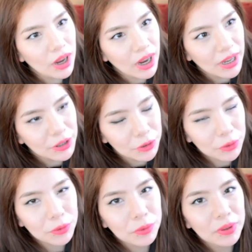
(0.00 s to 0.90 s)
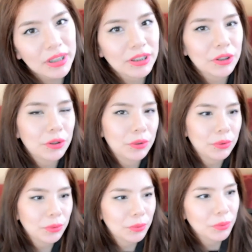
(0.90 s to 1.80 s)
I do listen
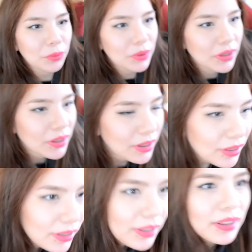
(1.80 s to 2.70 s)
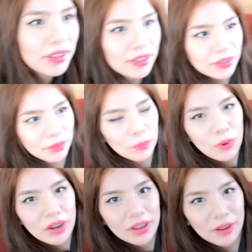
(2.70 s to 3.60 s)
to
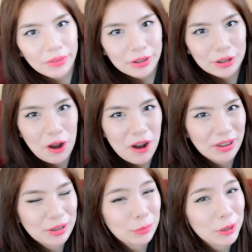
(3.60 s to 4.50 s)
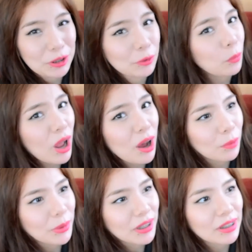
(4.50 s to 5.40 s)
one of their songs, which is
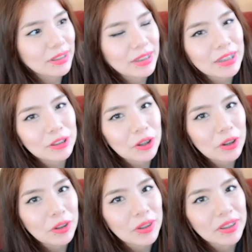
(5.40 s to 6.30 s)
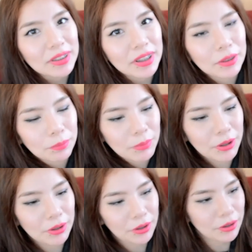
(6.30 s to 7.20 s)
Wow, because that song is like,
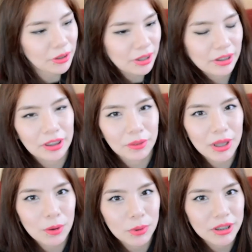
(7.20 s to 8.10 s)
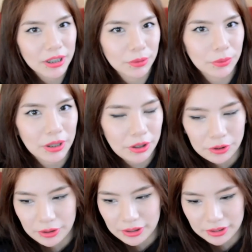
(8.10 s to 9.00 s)
I love that one dance move that they
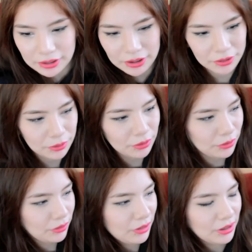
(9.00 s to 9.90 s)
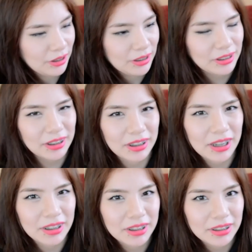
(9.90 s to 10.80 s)
go like this. Dude, it's like
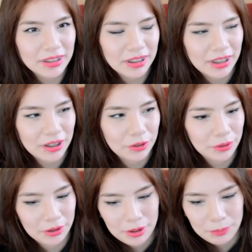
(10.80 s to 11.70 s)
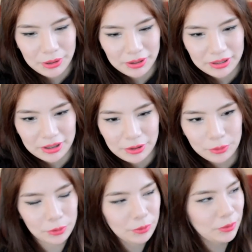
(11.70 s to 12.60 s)
90s. I can't do it, but it's
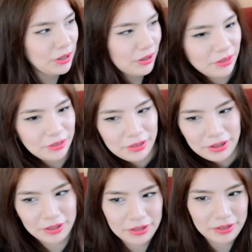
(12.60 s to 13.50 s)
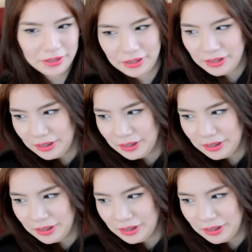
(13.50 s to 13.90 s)
like, do it. I don't know.